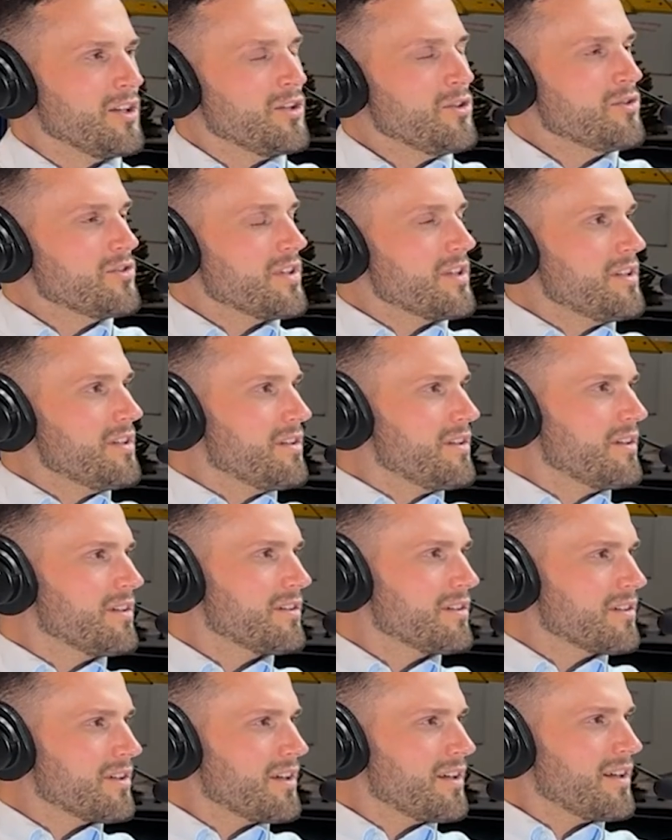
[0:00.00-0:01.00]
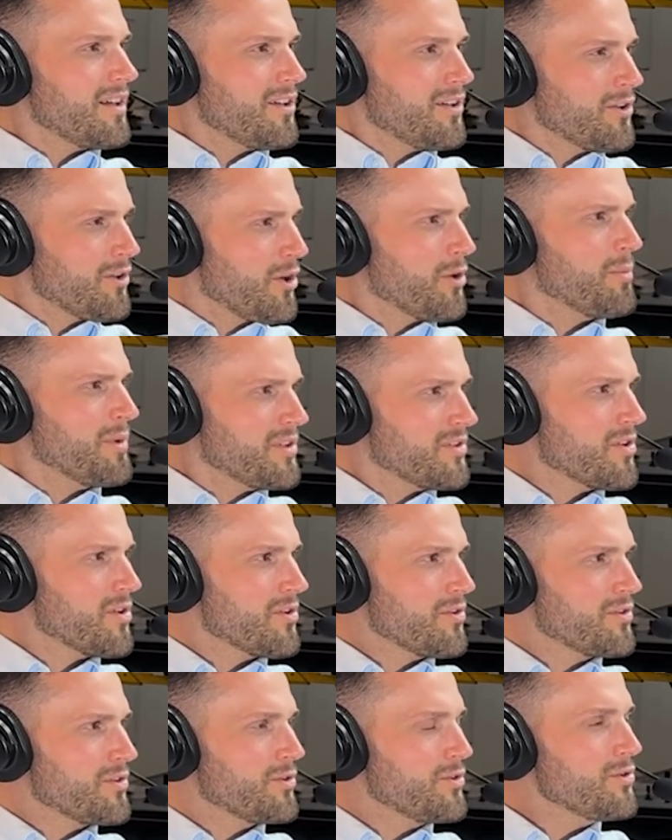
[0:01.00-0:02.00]
You said, I could have
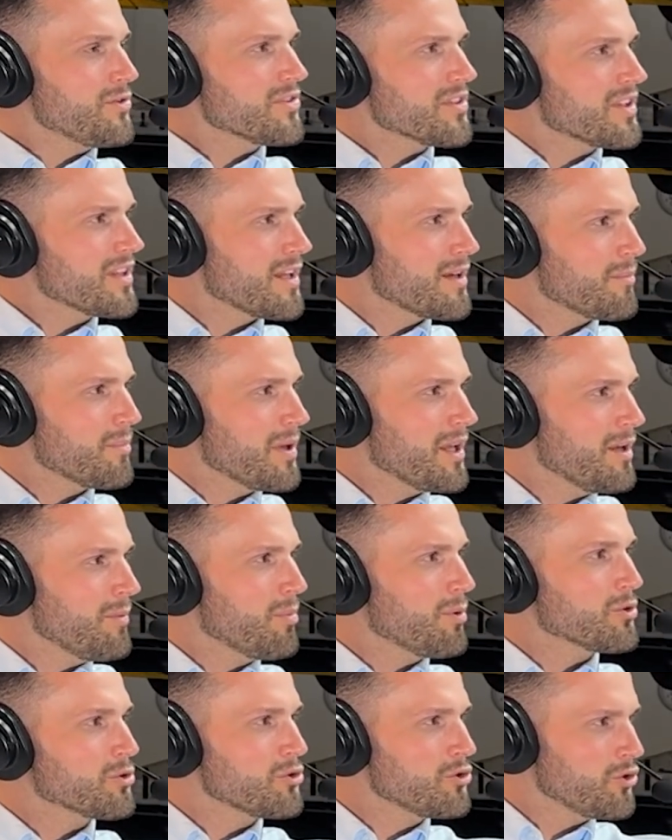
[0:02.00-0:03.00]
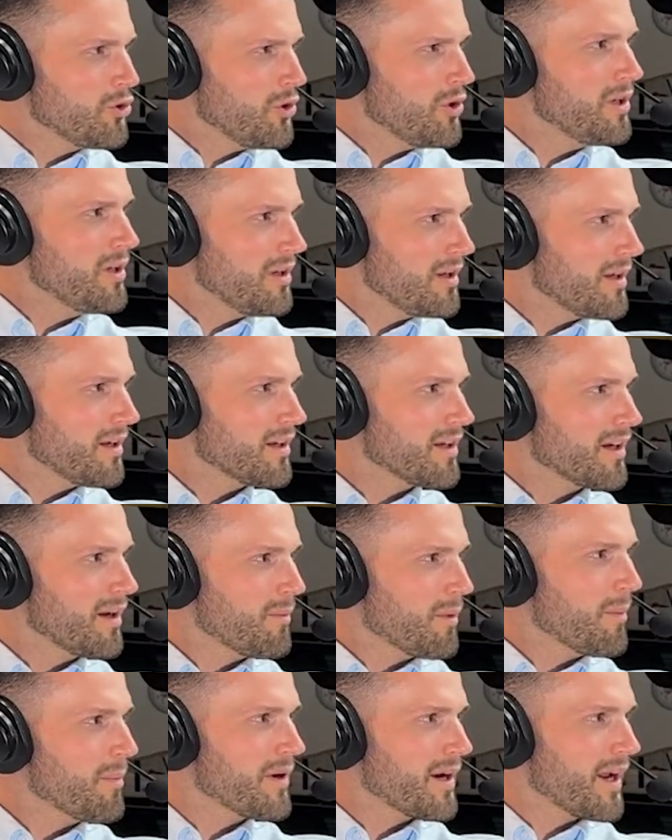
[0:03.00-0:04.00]
misheard you. You said that people should
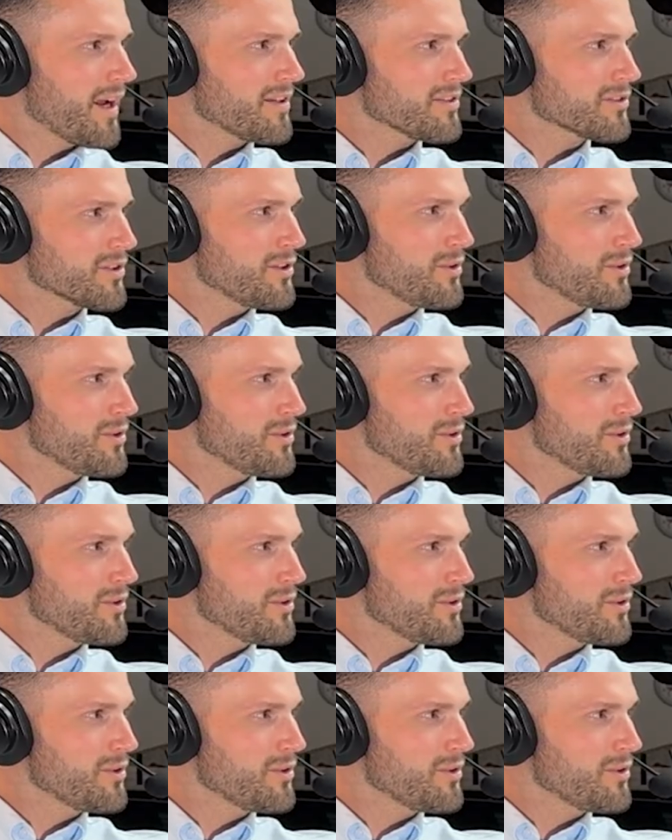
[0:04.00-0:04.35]
come up and ask